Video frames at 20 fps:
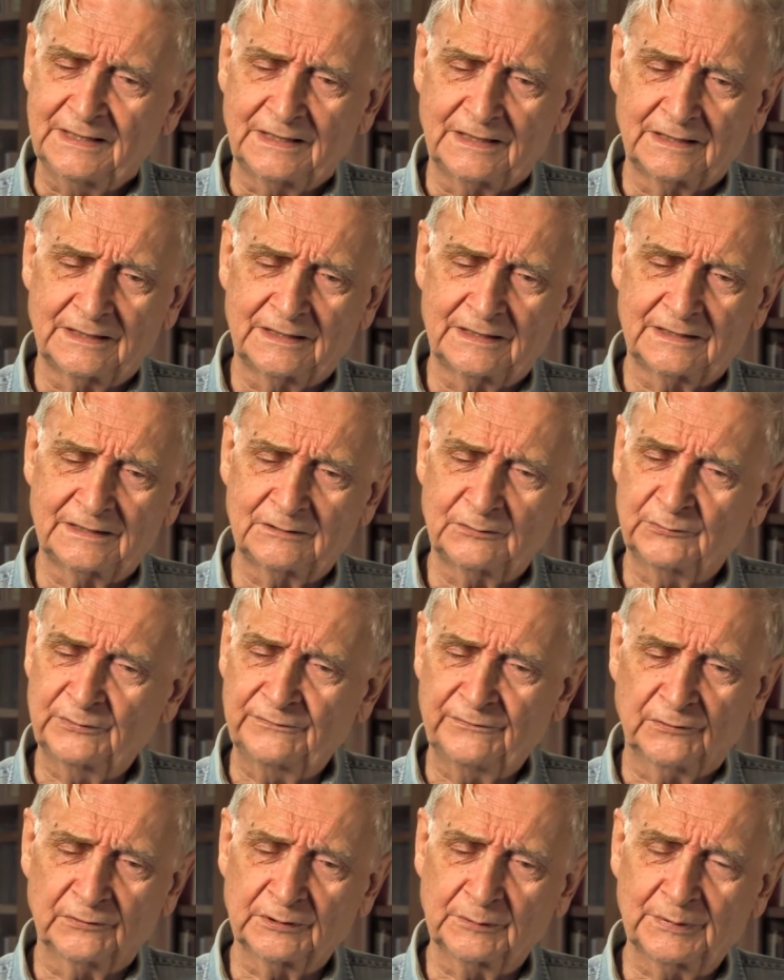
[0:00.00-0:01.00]
uh,
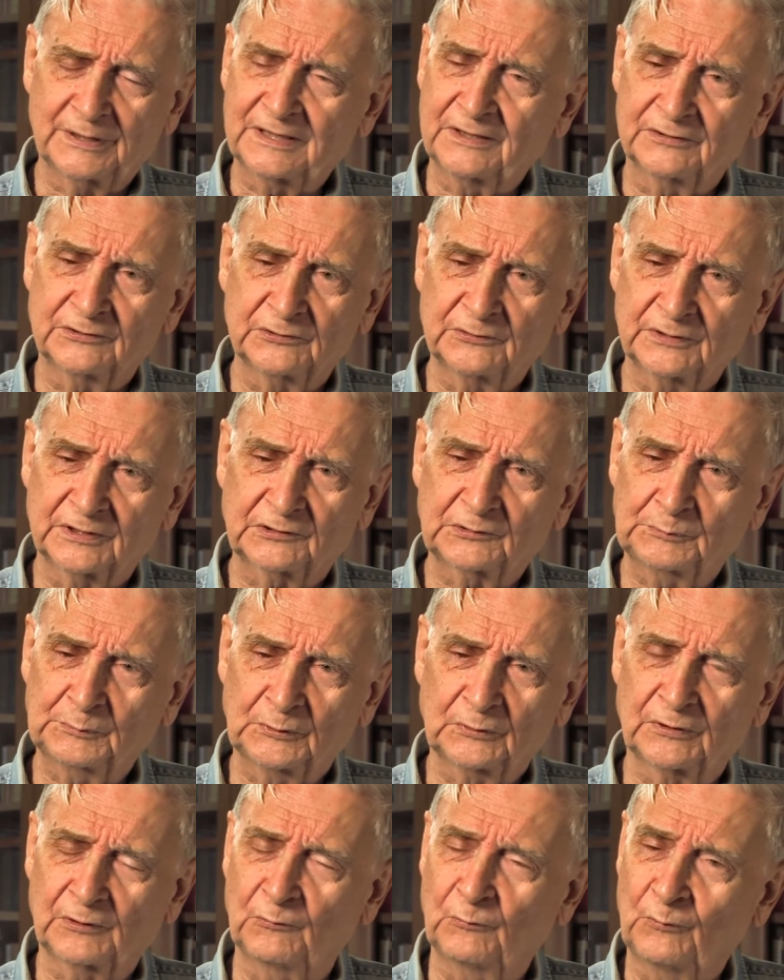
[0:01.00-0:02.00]
we've only begun to
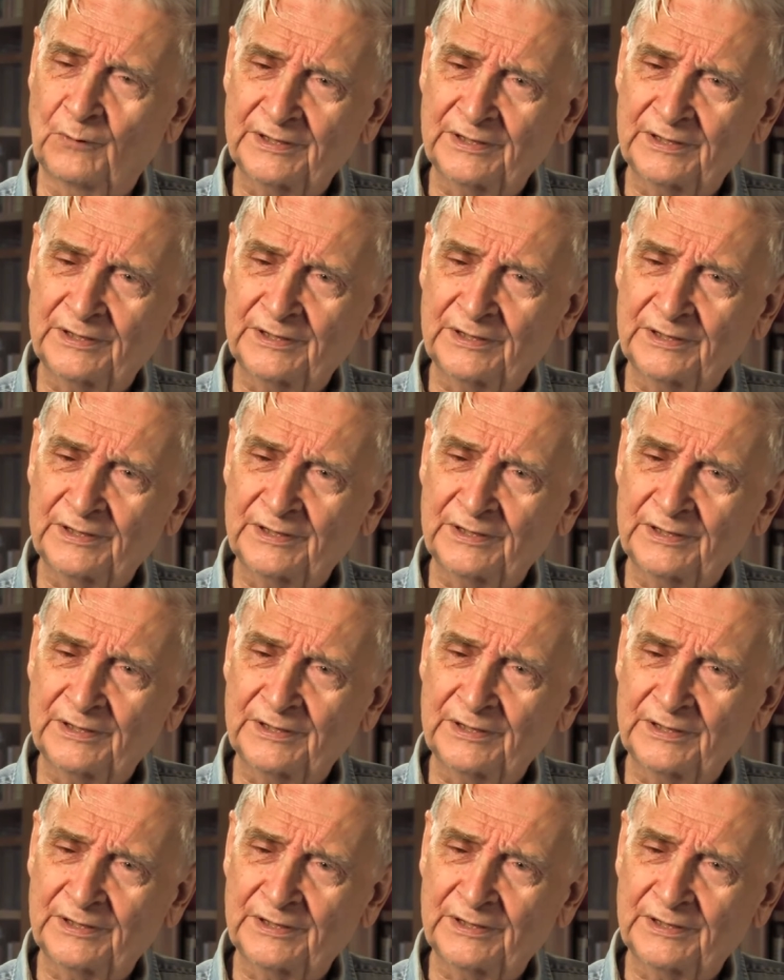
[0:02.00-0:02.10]
explore it.